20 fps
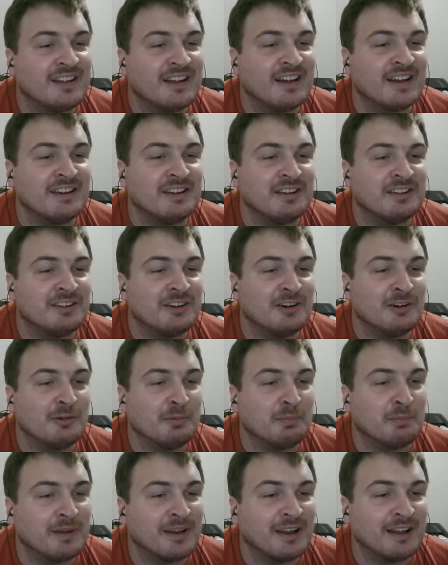I need to
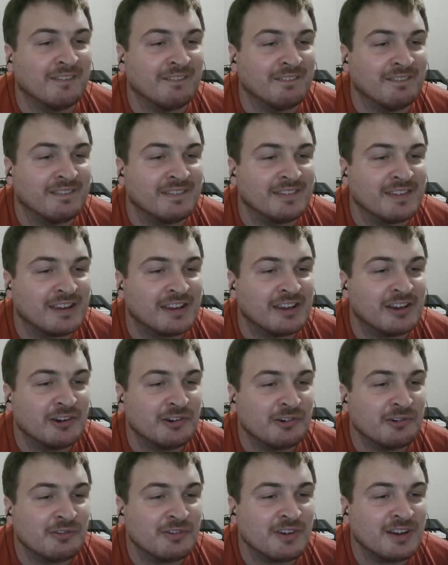open a
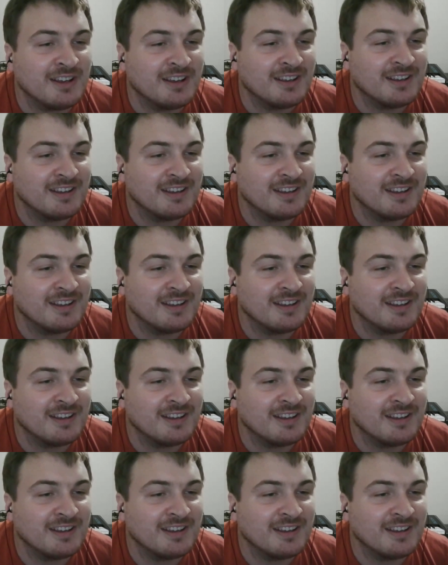new